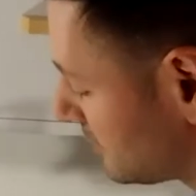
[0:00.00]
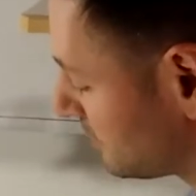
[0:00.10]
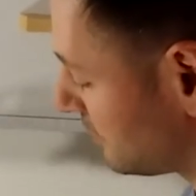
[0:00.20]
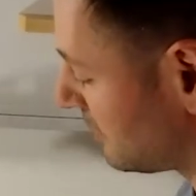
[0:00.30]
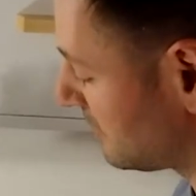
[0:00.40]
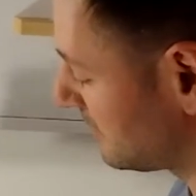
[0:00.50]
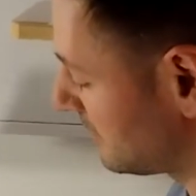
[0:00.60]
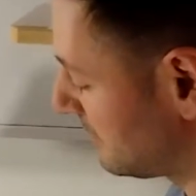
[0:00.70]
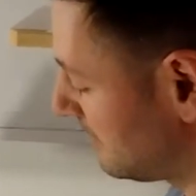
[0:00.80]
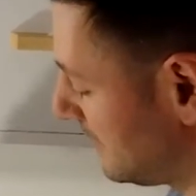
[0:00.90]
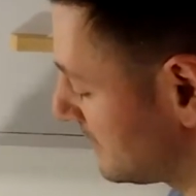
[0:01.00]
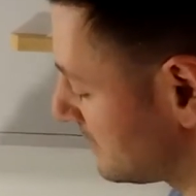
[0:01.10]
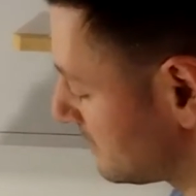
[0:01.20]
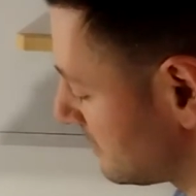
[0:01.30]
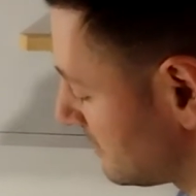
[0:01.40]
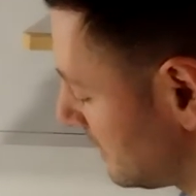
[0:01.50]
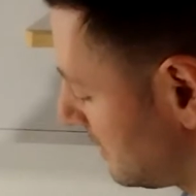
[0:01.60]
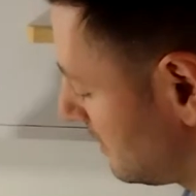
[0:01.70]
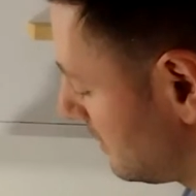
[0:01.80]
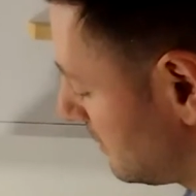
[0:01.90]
want to mix the two together